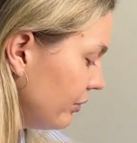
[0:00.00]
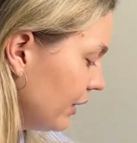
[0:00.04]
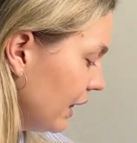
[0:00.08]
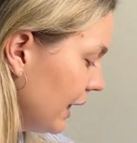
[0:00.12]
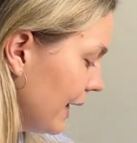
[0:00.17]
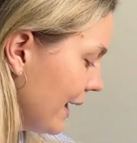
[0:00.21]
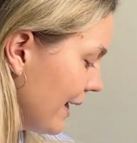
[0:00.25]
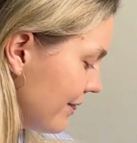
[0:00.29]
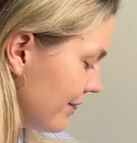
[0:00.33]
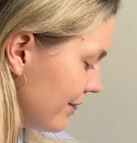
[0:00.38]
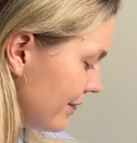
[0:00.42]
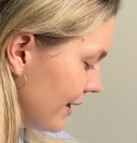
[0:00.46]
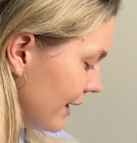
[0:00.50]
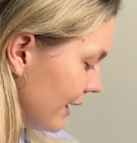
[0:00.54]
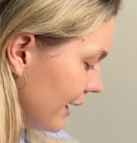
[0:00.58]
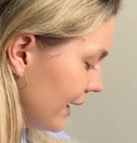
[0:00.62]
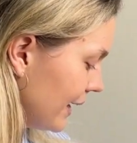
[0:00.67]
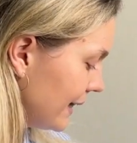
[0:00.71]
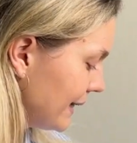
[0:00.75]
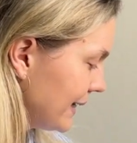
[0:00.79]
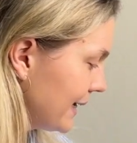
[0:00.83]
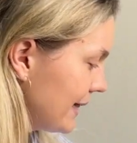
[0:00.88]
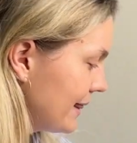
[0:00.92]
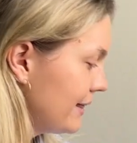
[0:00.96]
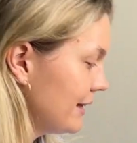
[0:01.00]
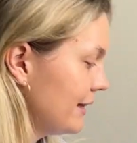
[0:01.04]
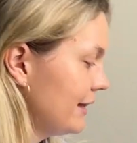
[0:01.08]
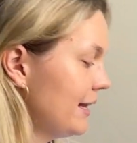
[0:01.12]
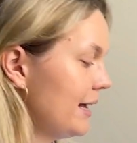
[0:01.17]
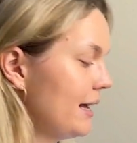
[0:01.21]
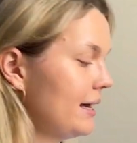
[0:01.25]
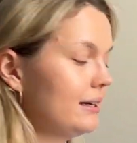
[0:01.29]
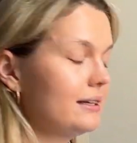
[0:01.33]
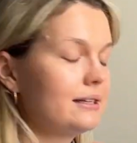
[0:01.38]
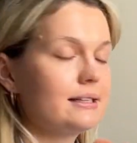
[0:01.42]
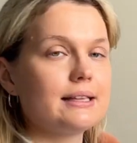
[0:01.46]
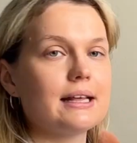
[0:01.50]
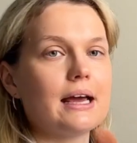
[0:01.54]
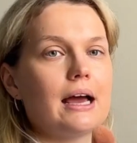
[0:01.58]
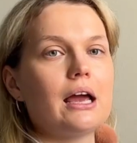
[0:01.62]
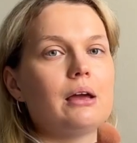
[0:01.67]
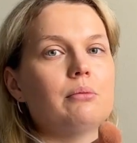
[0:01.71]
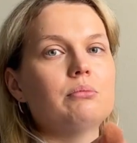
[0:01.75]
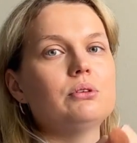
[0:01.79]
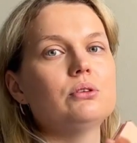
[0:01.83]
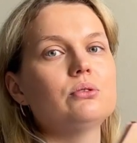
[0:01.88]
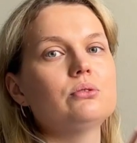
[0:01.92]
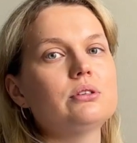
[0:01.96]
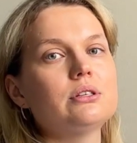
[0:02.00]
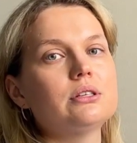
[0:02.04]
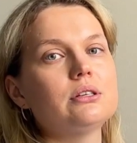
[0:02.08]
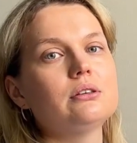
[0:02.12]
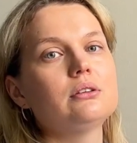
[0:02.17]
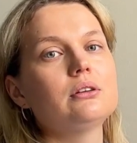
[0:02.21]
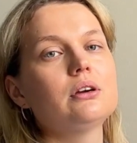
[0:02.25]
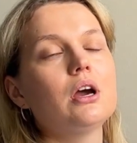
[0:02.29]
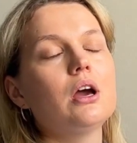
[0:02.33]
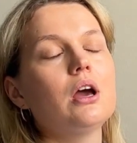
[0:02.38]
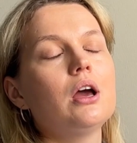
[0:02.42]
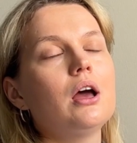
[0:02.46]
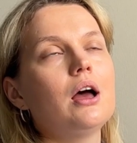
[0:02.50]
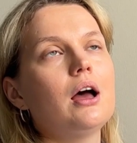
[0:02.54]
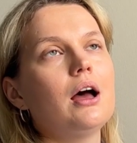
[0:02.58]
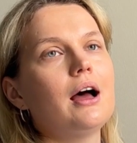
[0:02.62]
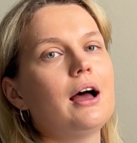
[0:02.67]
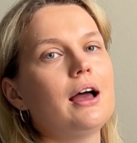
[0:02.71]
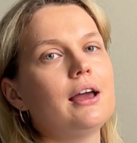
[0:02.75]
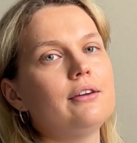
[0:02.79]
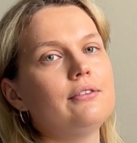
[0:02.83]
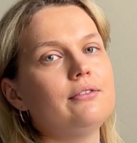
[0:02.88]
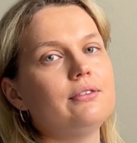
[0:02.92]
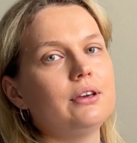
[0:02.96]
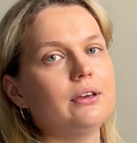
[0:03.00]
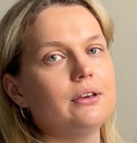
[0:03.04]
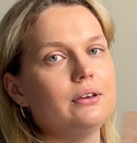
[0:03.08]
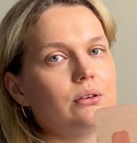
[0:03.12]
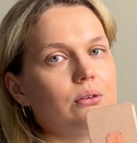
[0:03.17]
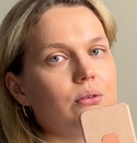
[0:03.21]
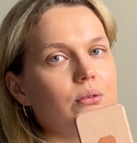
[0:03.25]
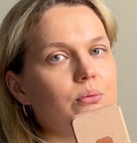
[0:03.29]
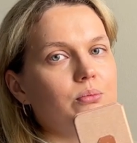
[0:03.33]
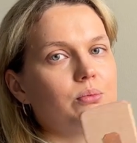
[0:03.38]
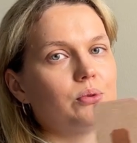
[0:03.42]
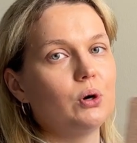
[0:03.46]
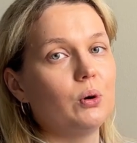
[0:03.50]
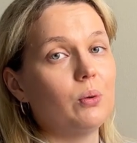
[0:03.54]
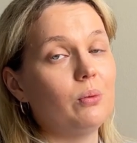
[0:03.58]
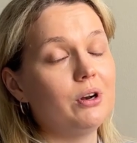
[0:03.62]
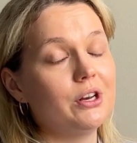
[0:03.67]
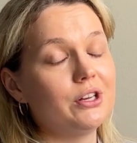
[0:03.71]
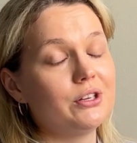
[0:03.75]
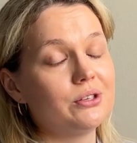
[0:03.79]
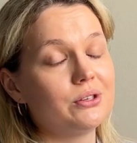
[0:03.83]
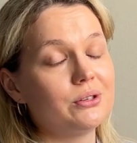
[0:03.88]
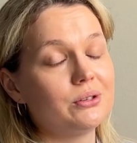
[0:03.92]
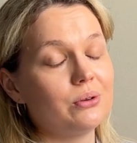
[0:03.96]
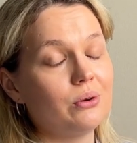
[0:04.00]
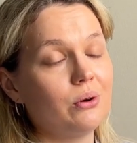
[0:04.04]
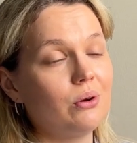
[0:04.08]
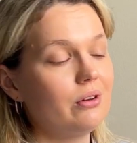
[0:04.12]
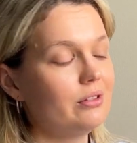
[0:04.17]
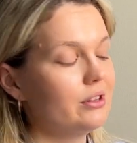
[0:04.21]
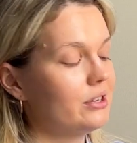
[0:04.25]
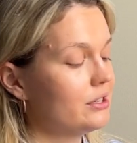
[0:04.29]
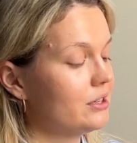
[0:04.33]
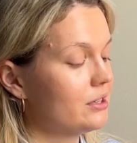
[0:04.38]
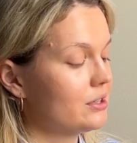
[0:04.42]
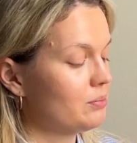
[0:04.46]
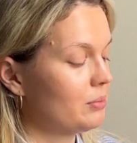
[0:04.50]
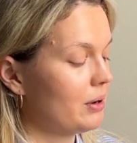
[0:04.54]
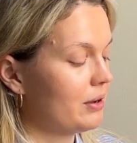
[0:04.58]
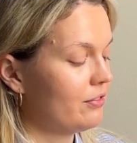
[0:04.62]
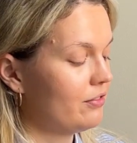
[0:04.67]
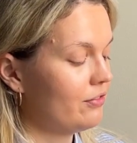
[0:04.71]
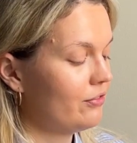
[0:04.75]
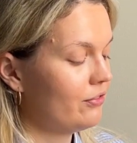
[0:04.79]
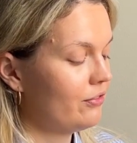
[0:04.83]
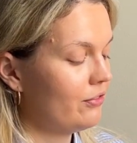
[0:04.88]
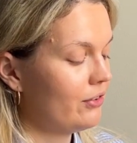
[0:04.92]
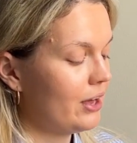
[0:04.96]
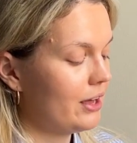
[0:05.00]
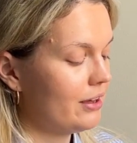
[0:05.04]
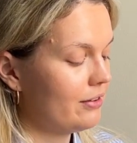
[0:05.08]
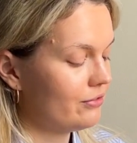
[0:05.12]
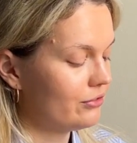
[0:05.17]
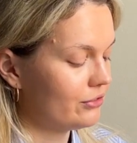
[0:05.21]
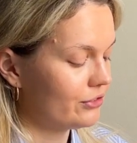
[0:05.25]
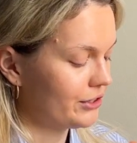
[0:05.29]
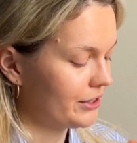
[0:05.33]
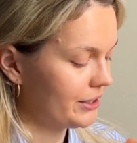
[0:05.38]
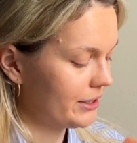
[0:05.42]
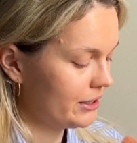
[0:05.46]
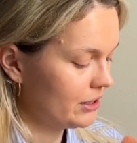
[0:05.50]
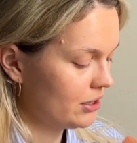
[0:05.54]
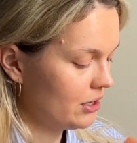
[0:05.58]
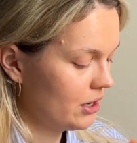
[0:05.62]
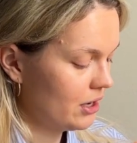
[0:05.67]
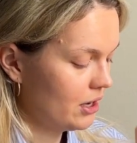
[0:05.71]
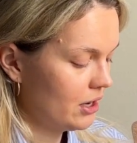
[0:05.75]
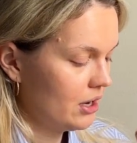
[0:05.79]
And then the next I'm using, I think you probably saw, this is my favorite